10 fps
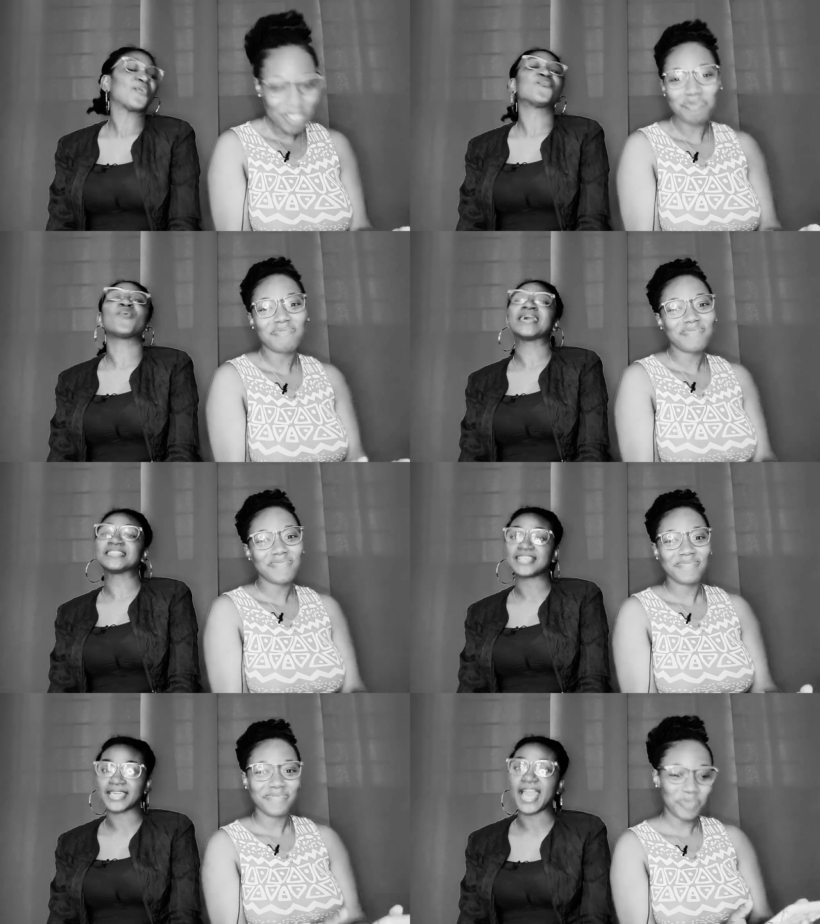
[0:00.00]

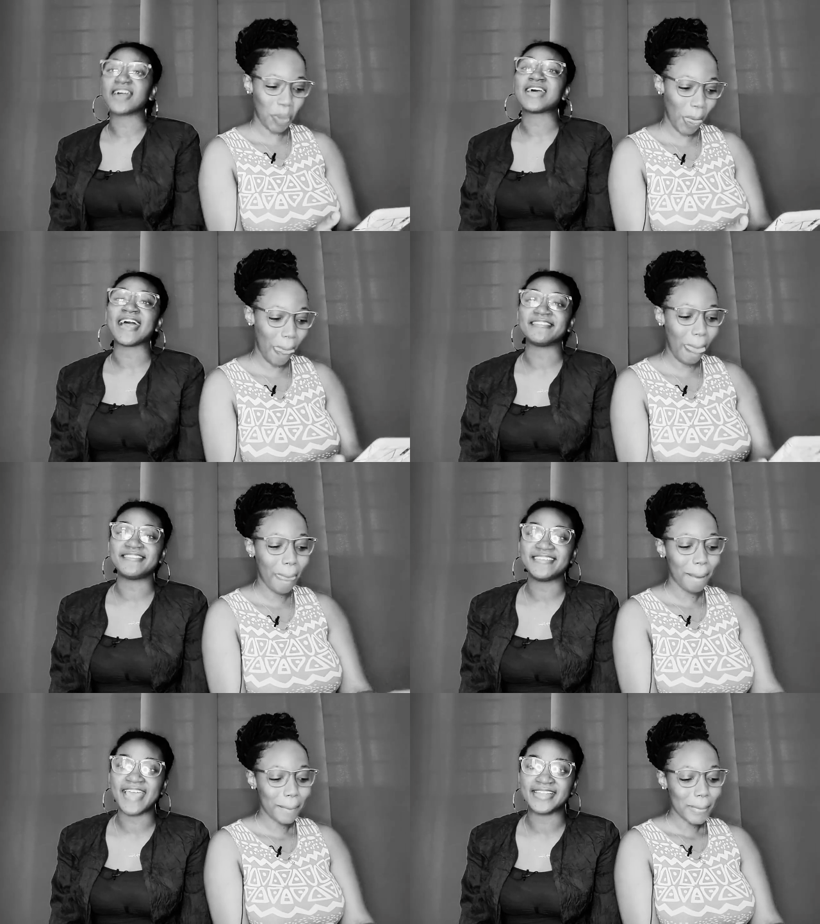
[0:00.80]
Speaker 1: once you can
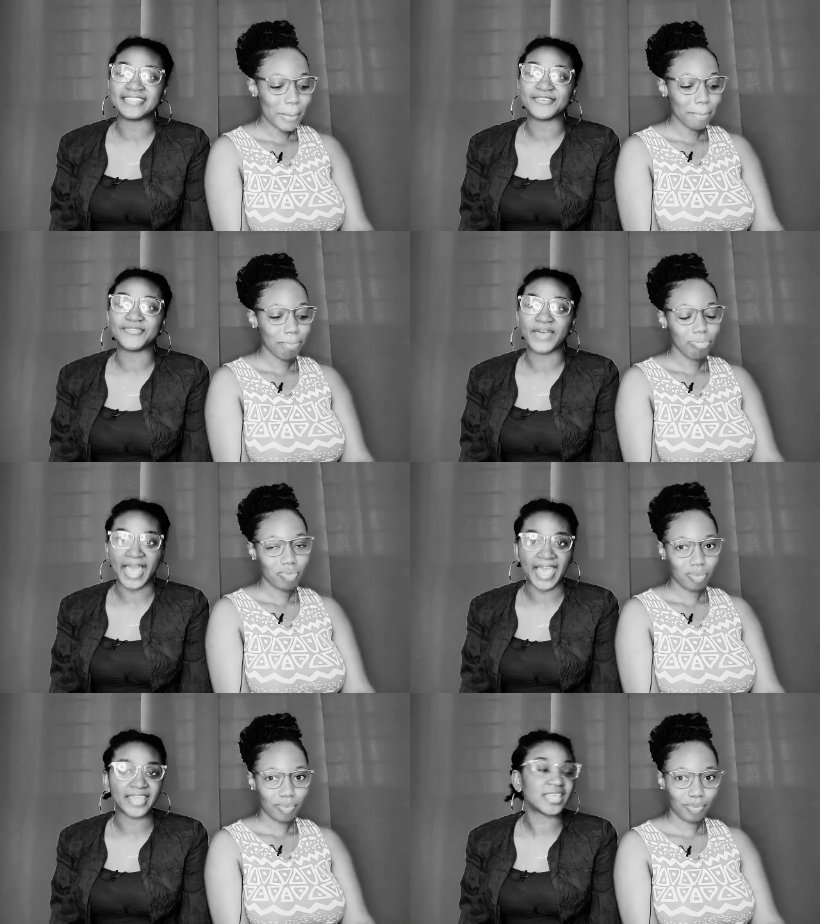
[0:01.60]

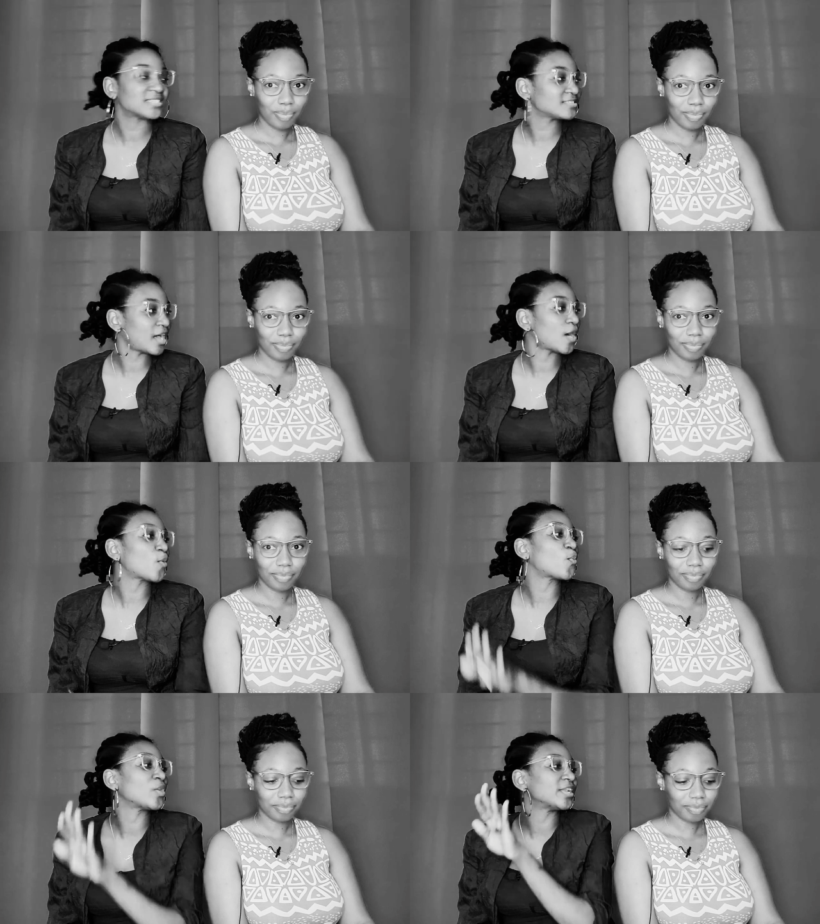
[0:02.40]
identify the
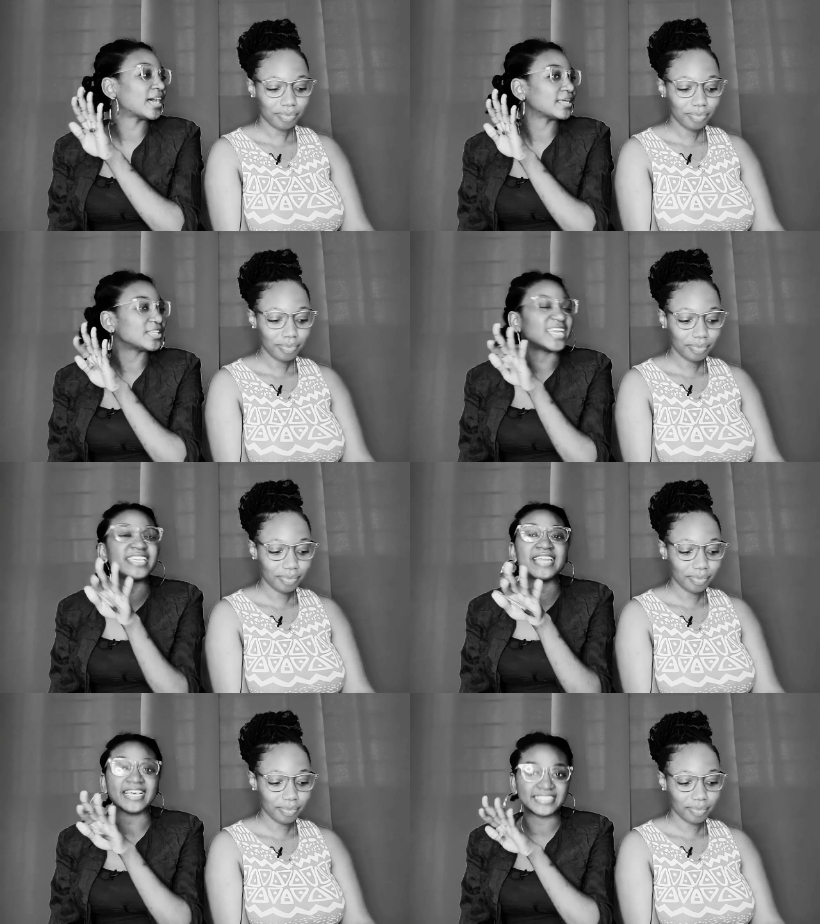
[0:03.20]
song with that, uh, you
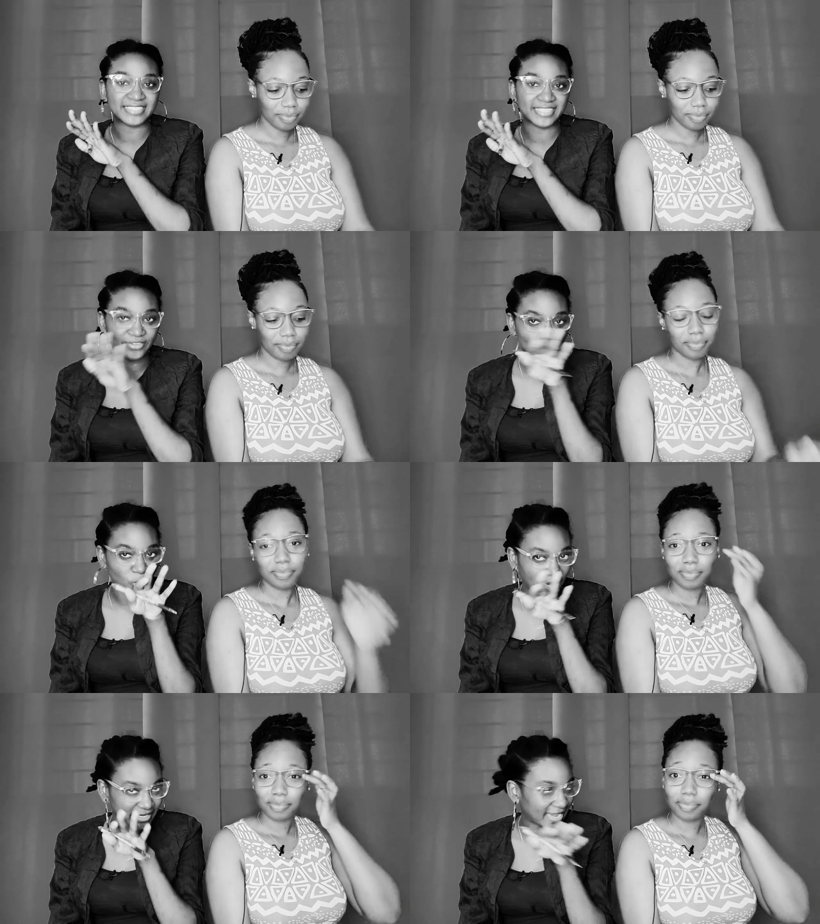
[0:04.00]
need us
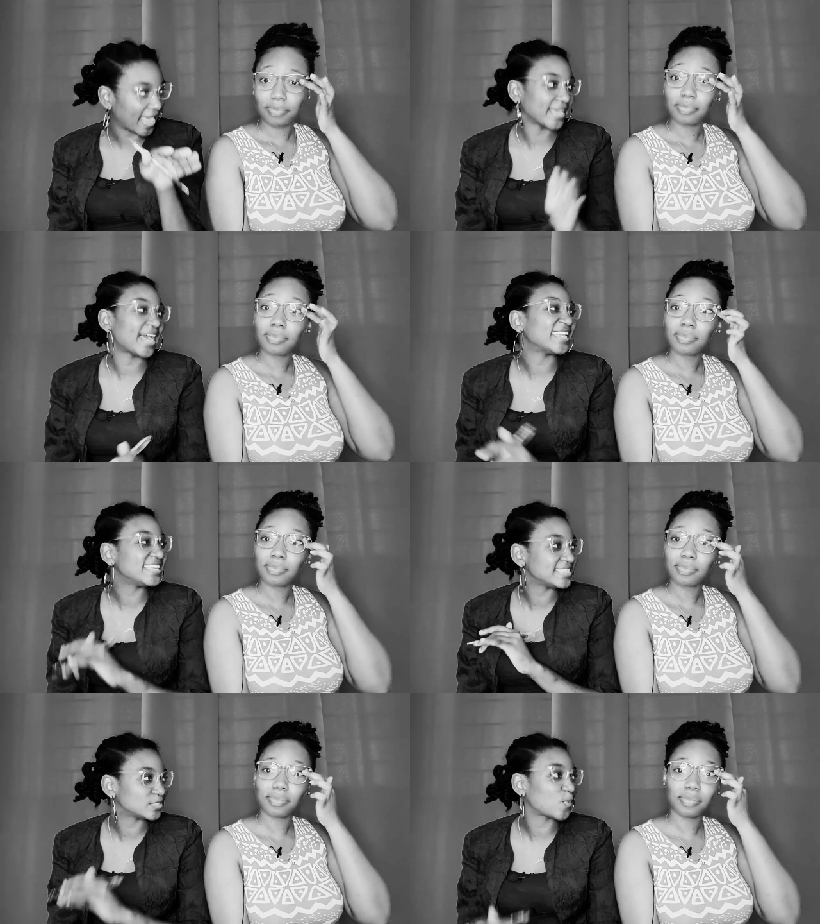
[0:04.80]
one line, at
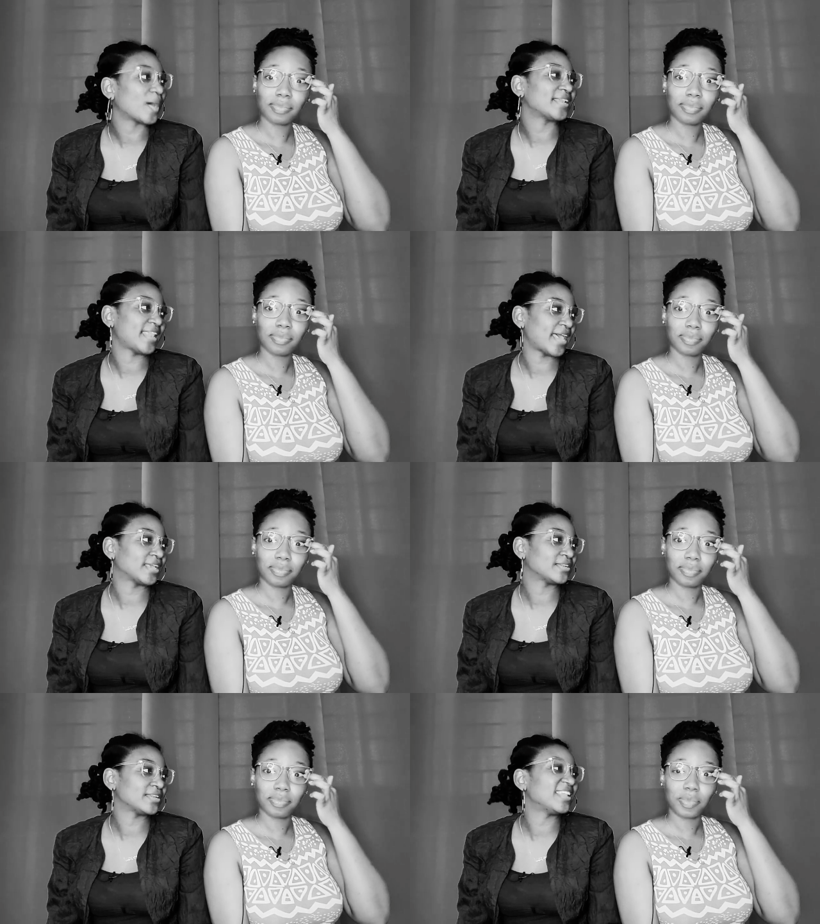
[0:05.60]
least one
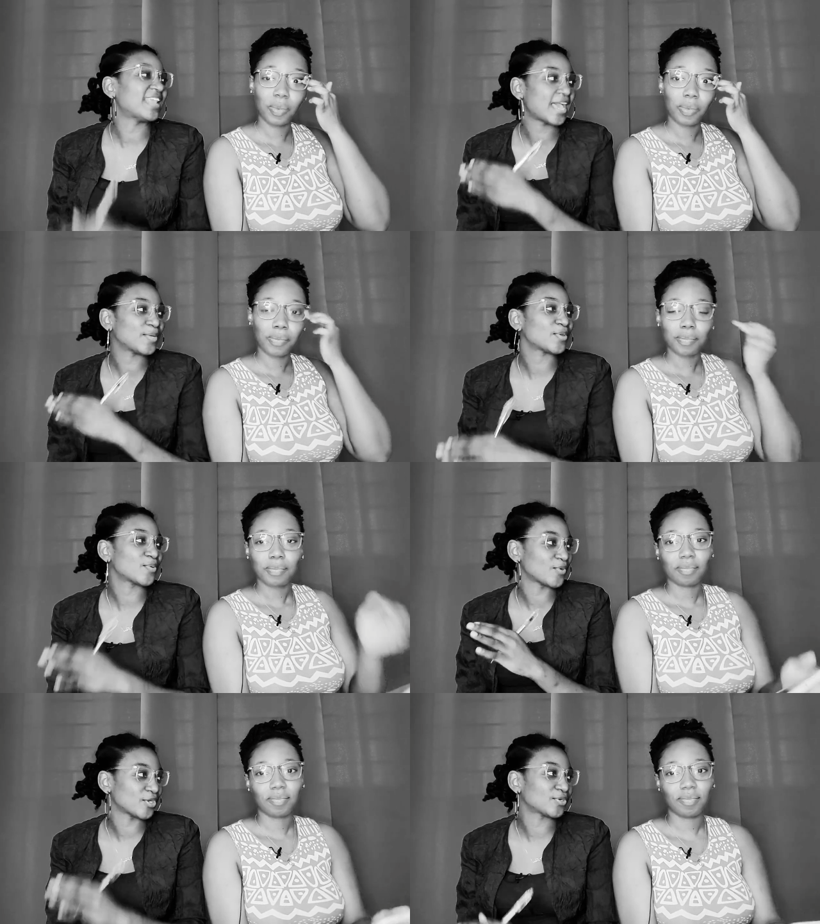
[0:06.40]
line, the line or the
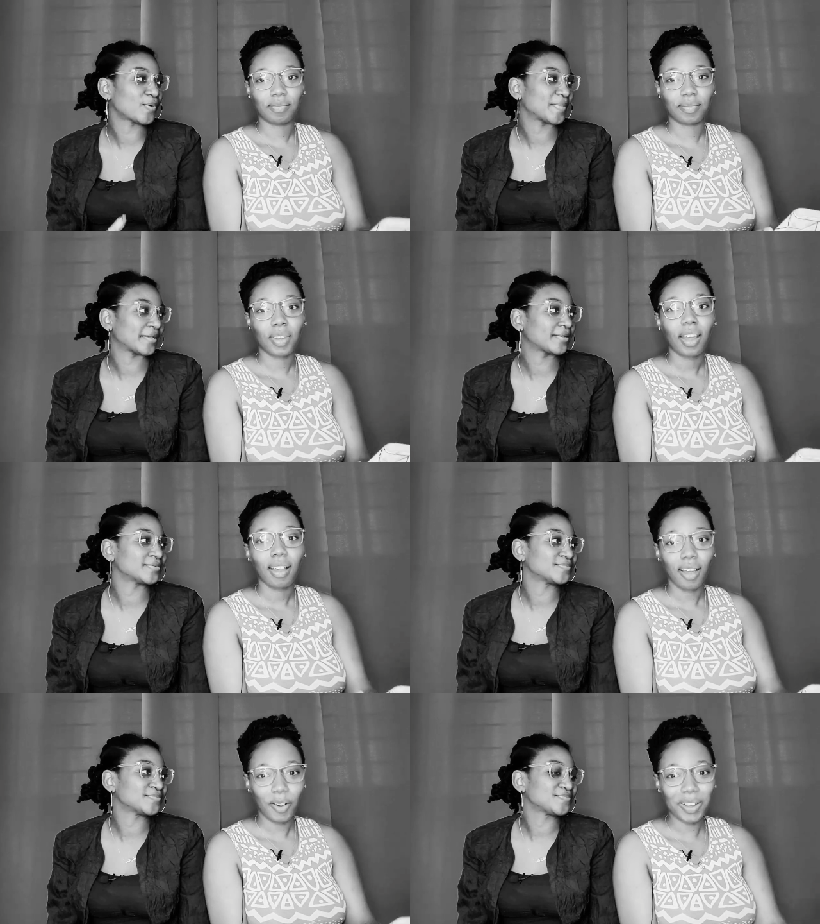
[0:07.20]
word coming up.
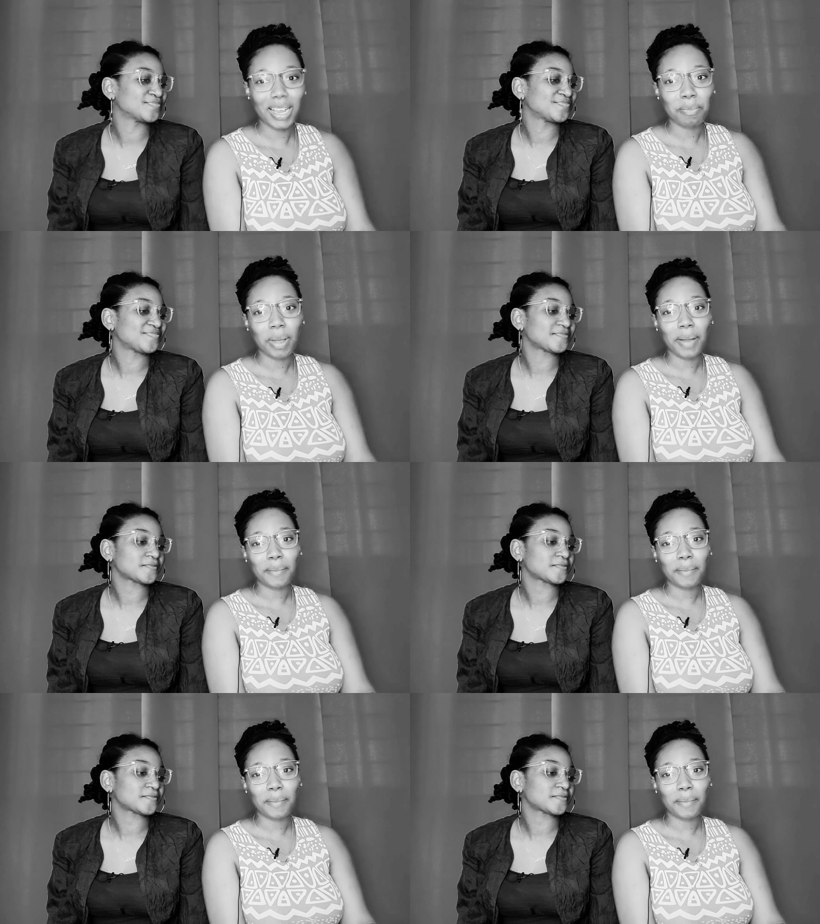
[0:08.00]
Okay, ma'am.